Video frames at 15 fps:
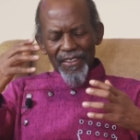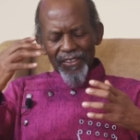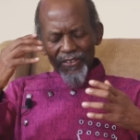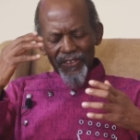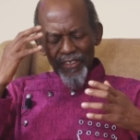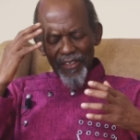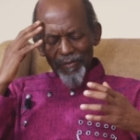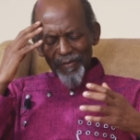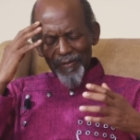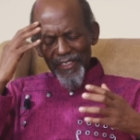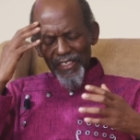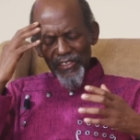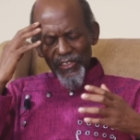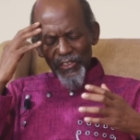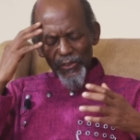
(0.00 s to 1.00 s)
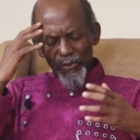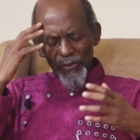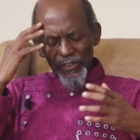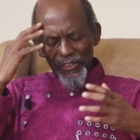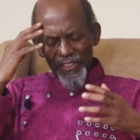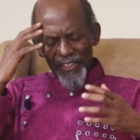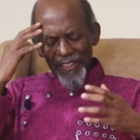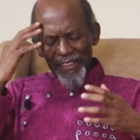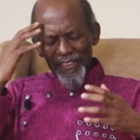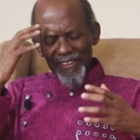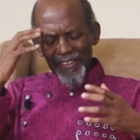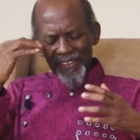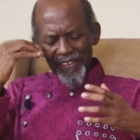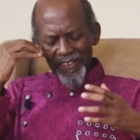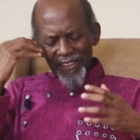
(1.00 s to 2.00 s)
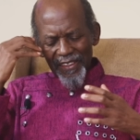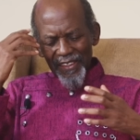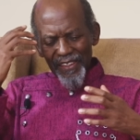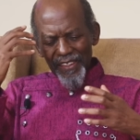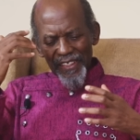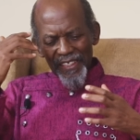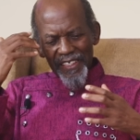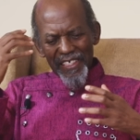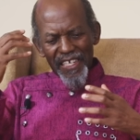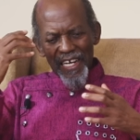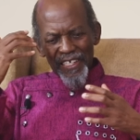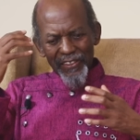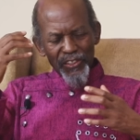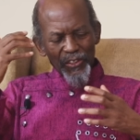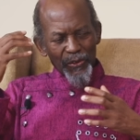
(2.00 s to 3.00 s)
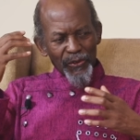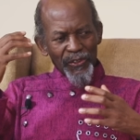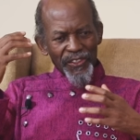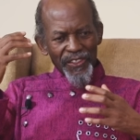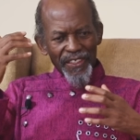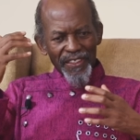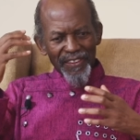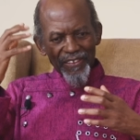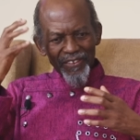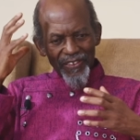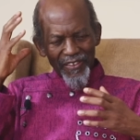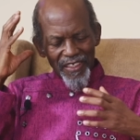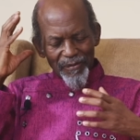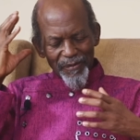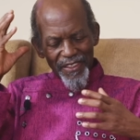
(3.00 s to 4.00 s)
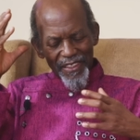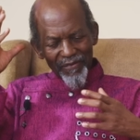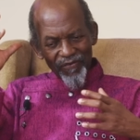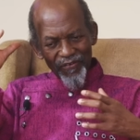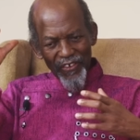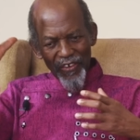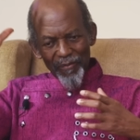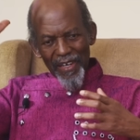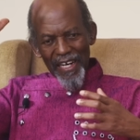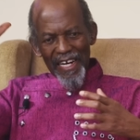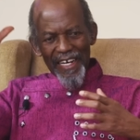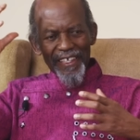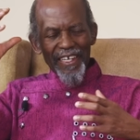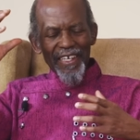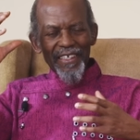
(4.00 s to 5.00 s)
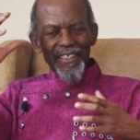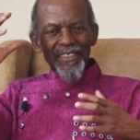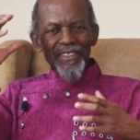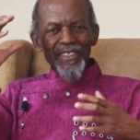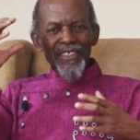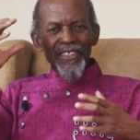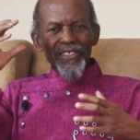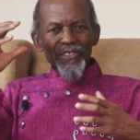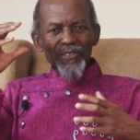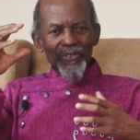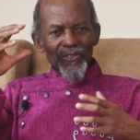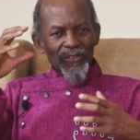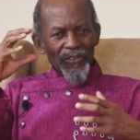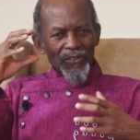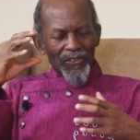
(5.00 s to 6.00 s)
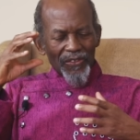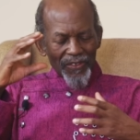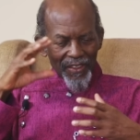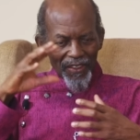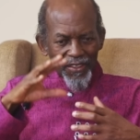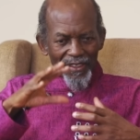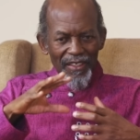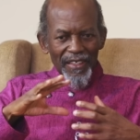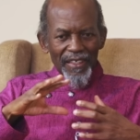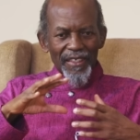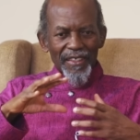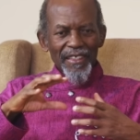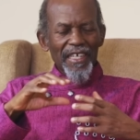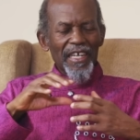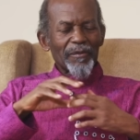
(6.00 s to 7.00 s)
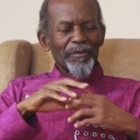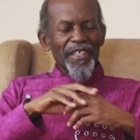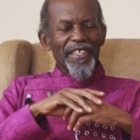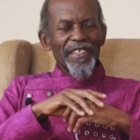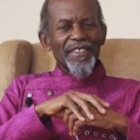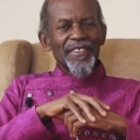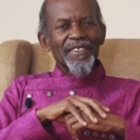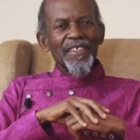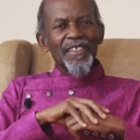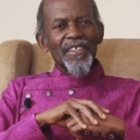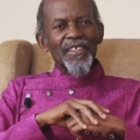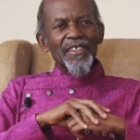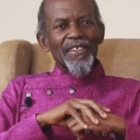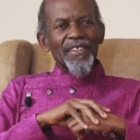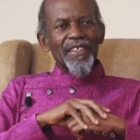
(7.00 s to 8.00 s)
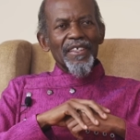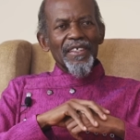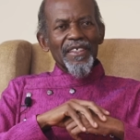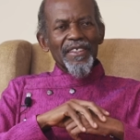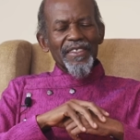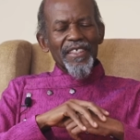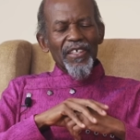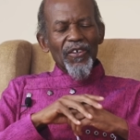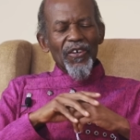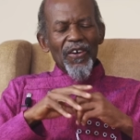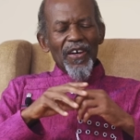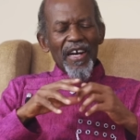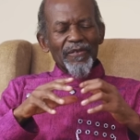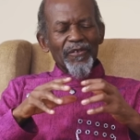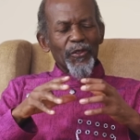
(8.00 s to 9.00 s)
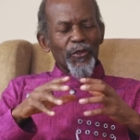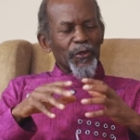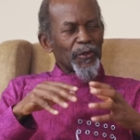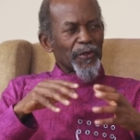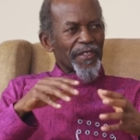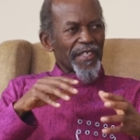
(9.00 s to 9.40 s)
some intuition, inner tuition, something from higher to come in, they all have to use